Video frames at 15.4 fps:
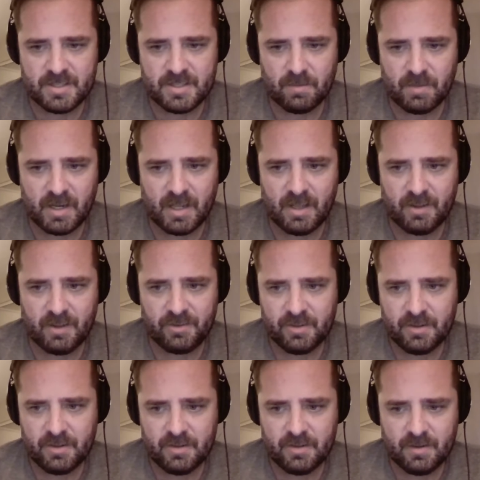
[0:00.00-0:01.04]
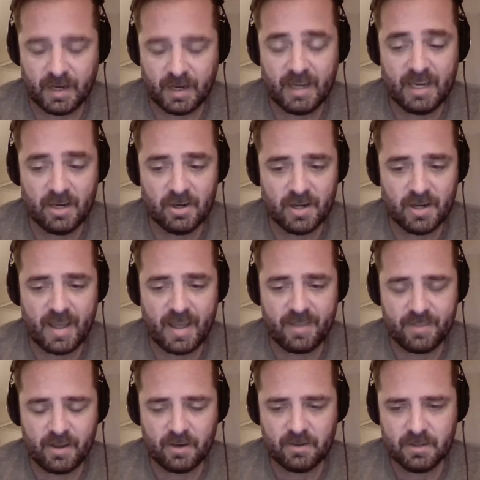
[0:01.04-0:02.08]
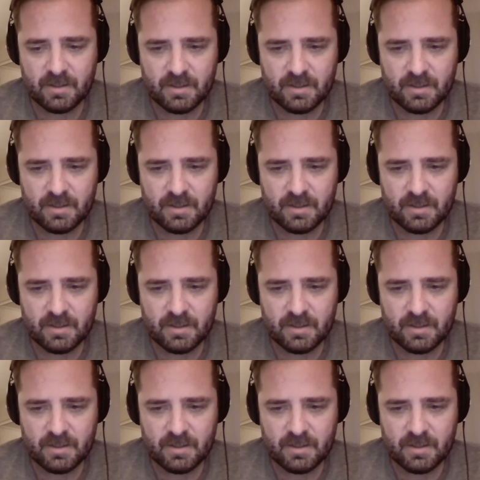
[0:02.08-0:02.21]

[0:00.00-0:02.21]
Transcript: somebody else. I hear that though.